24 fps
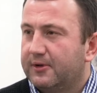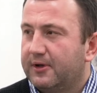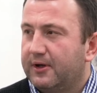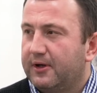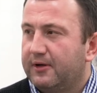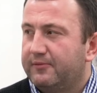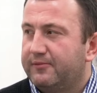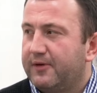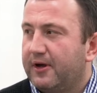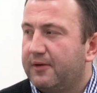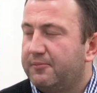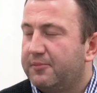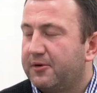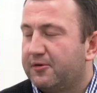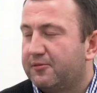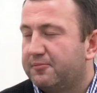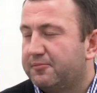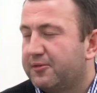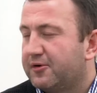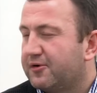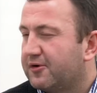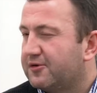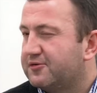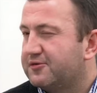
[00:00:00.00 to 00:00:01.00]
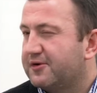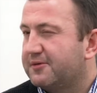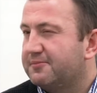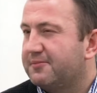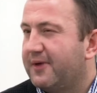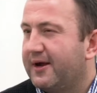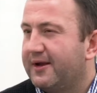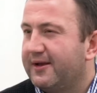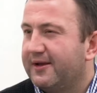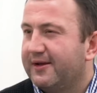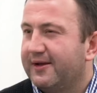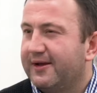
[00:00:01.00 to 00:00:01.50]
very begrudging
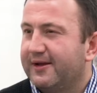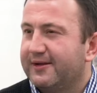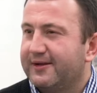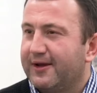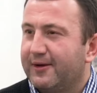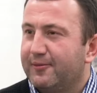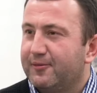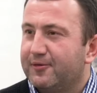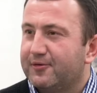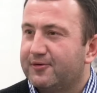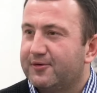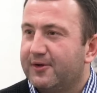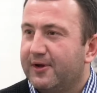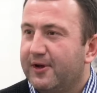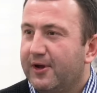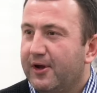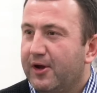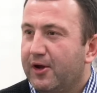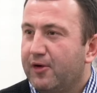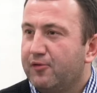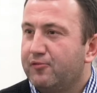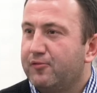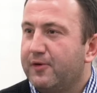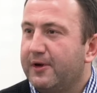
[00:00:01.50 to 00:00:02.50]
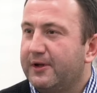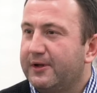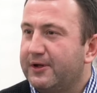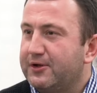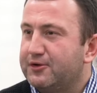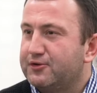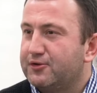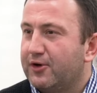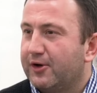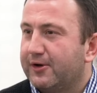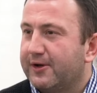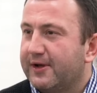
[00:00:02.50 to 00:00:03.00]
manner, I think that was really
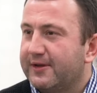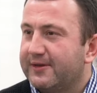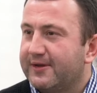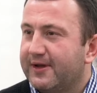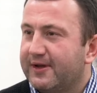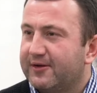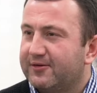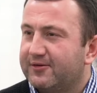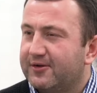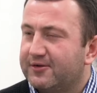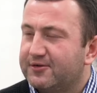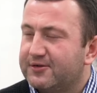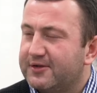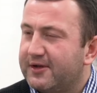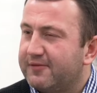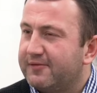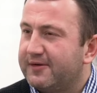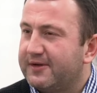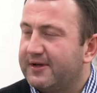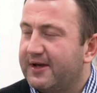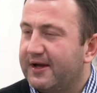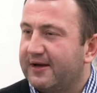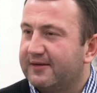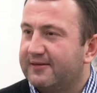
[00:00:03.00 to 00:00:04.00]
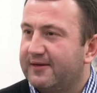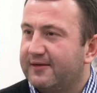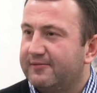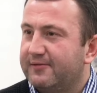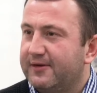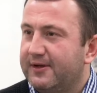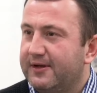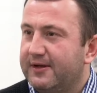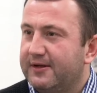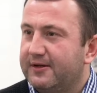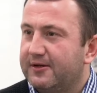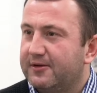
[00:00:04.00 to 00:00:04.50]
shocking, that such an everyday
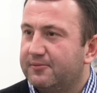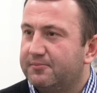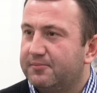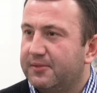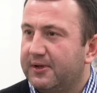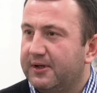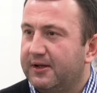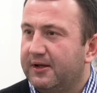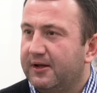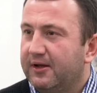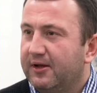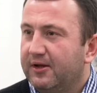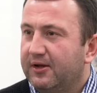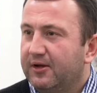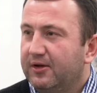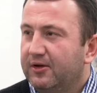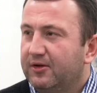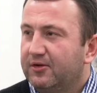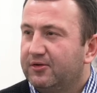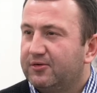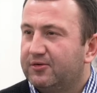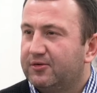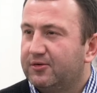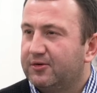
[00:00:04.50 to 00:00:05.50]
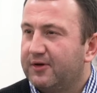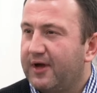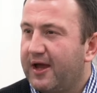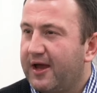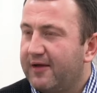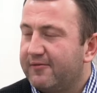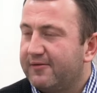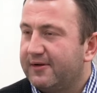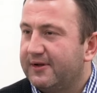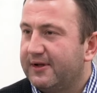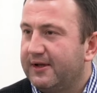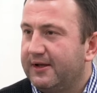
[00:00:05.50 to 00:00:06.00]
activity could be so
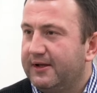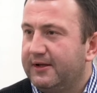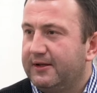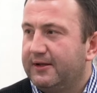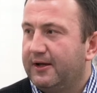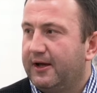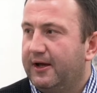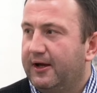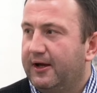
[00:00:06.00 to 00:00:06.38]
heavily